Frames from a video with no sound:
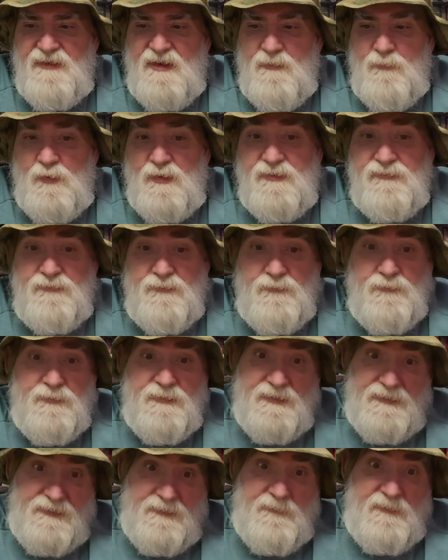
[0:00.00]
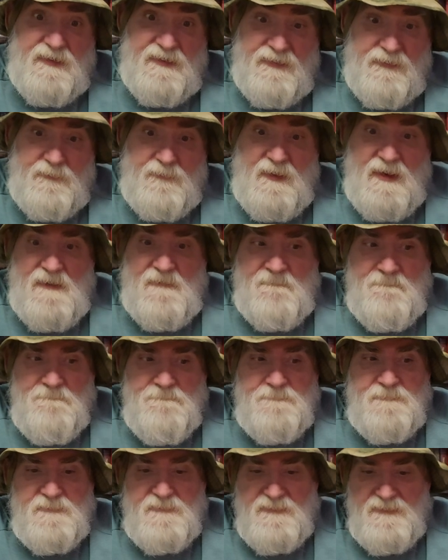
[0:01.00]
They worked really, really well.
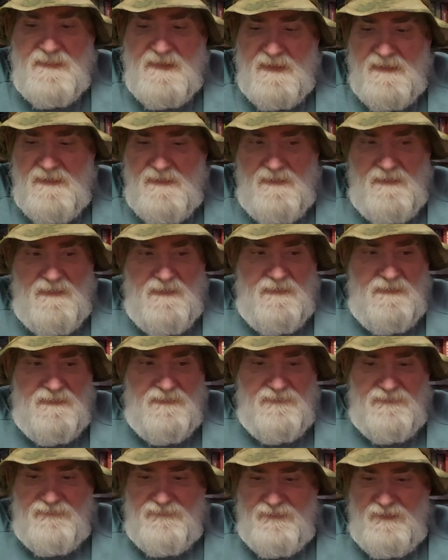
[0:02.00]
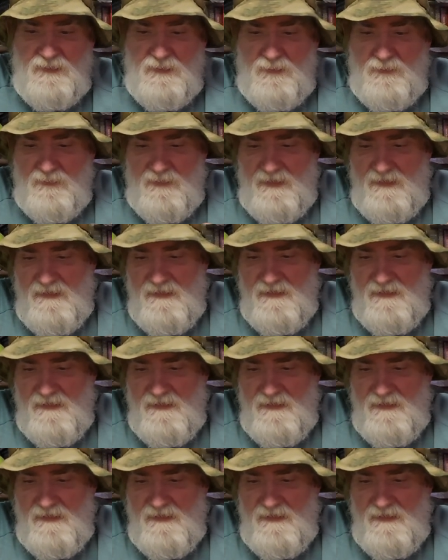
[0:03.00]
So